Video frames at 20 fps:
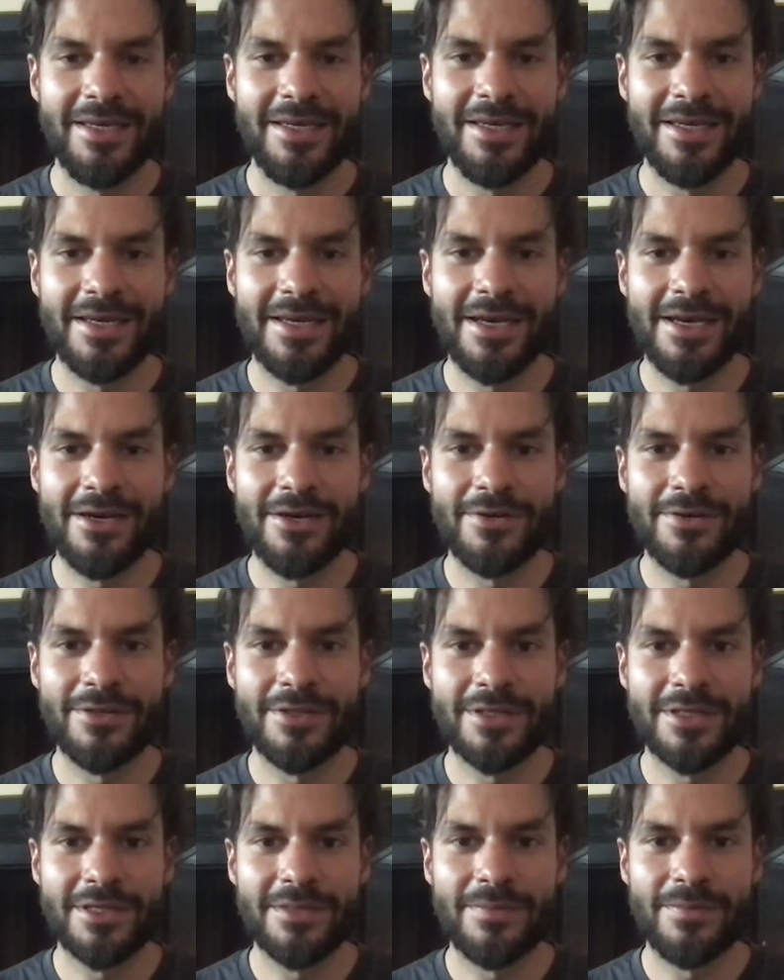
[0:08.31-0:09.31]
and how
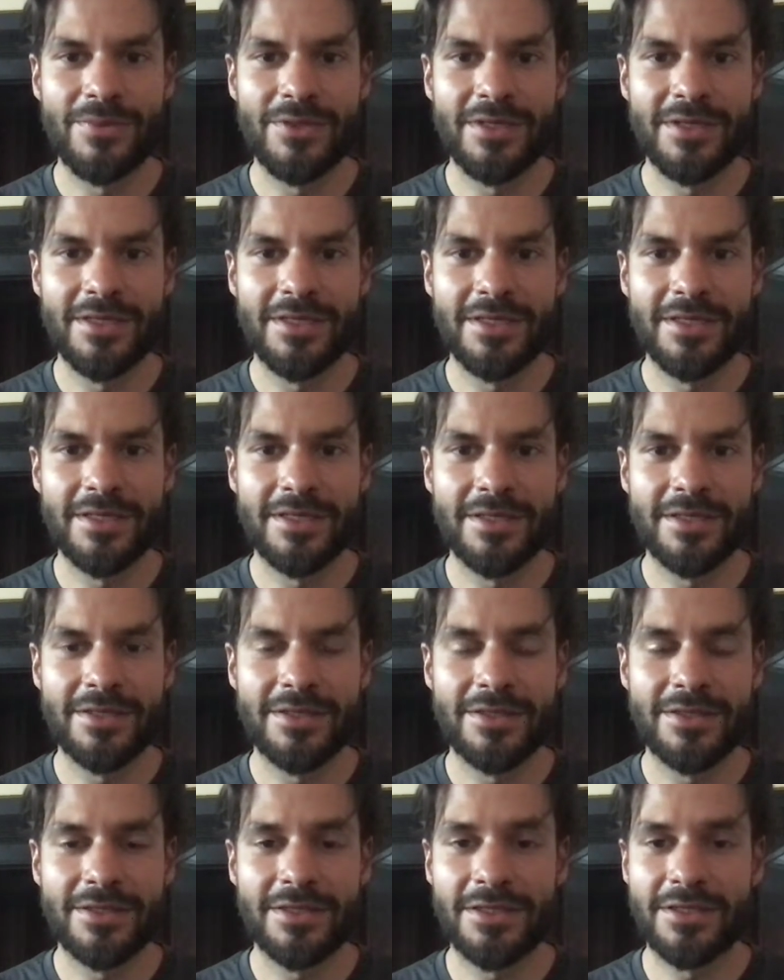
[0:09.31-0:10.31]
this can be
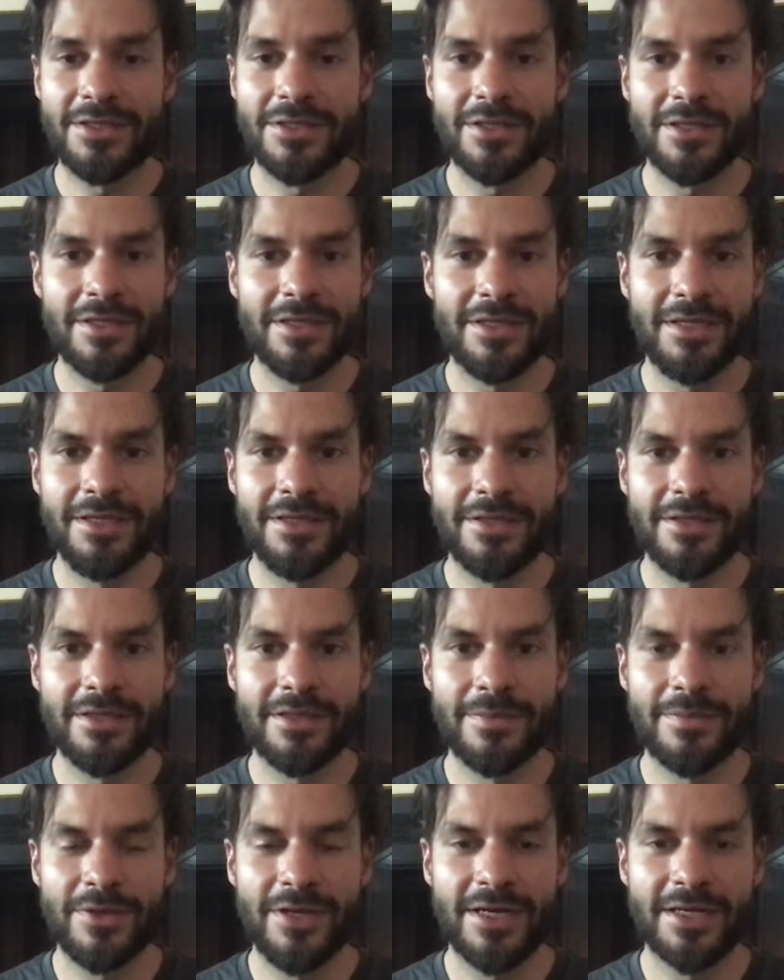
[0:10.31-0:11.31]
such a
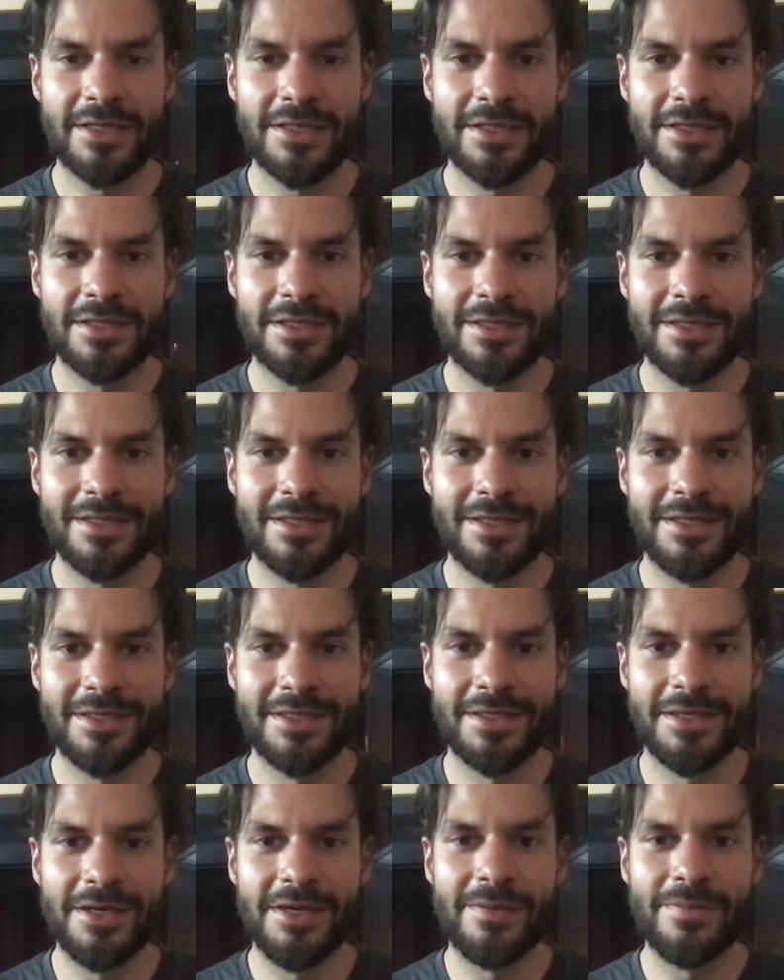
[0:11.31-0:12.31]
healing practice in this
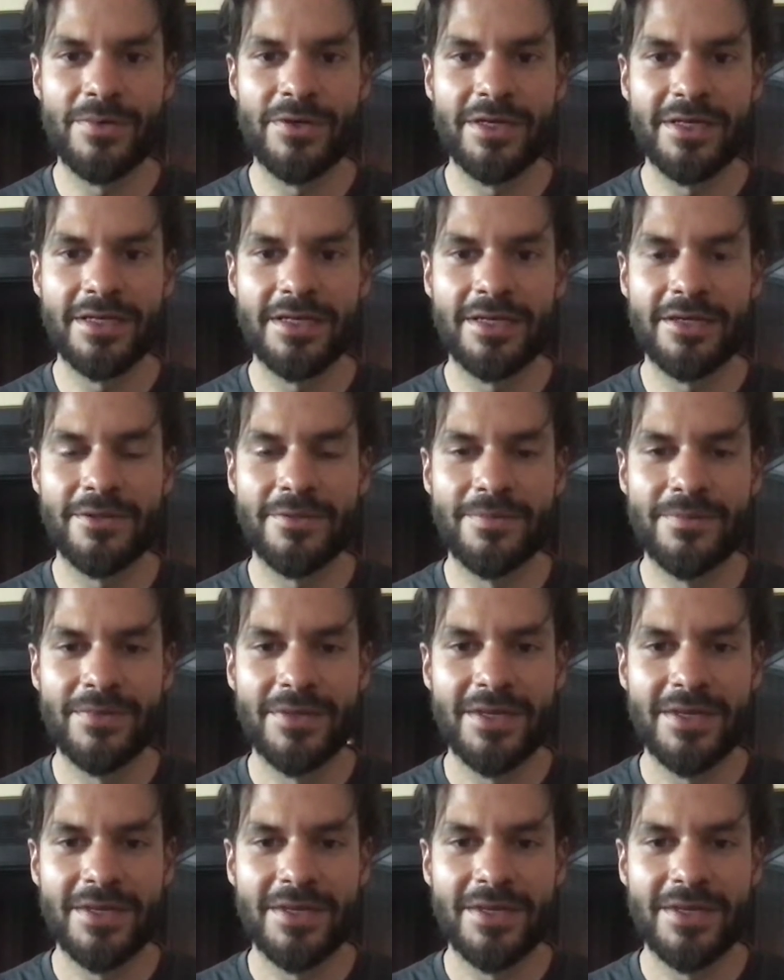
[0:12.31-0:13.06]
time right now.